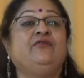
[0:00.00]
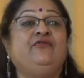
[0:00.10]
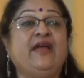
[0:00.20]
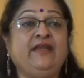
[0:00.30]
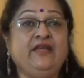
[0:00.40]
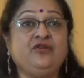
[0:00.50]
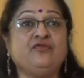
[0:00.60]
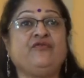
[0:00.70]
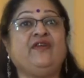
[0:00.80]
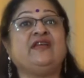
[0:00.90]
ready to
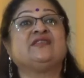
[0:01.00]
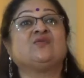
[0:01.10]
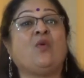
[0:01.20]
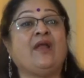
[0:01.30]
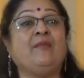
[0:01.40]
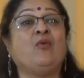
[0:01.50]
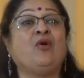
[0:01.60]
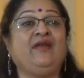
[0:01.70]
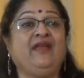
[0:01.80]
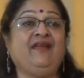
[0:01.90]
face one more
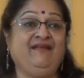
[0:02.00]
day.